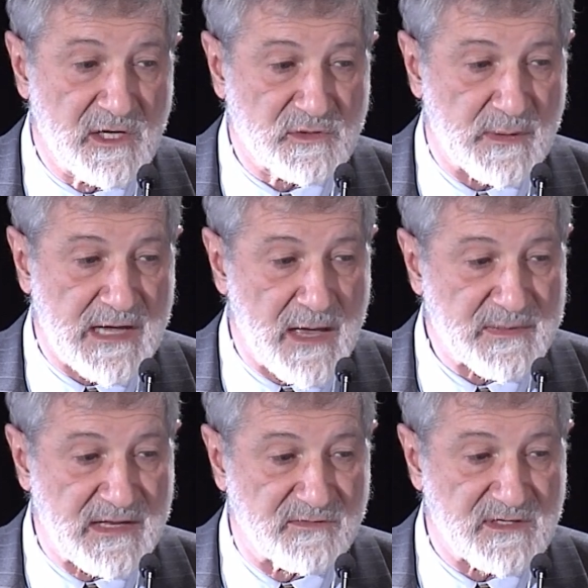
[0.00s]
to
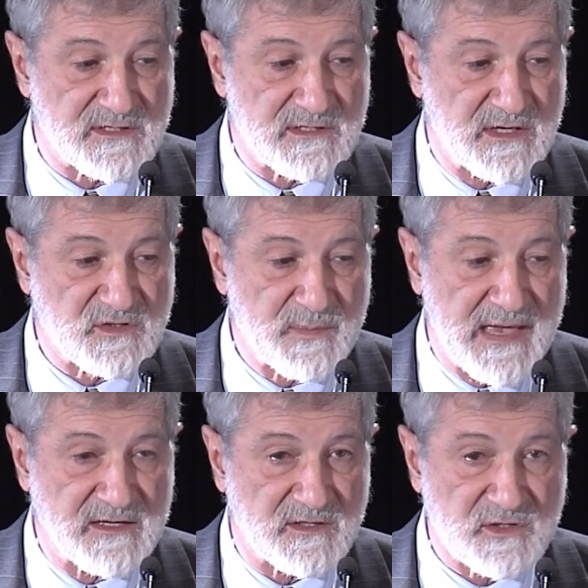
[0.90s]
accommodate this
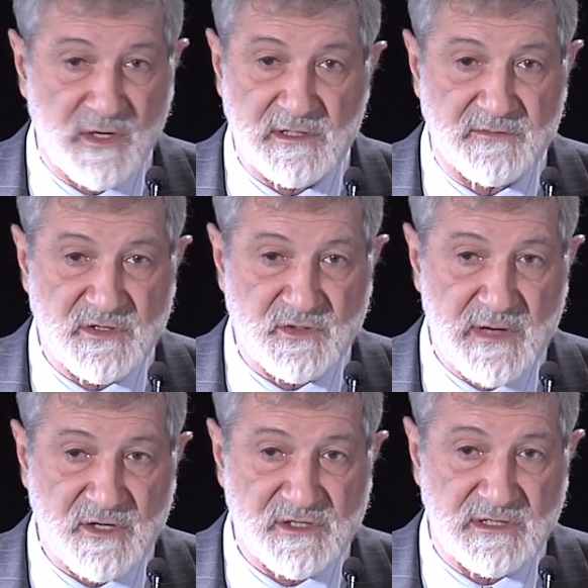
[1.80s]
expanding circle of
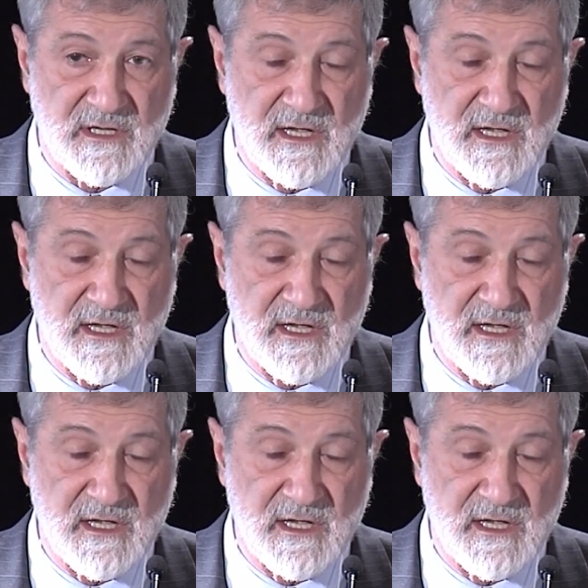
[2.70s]
destruction,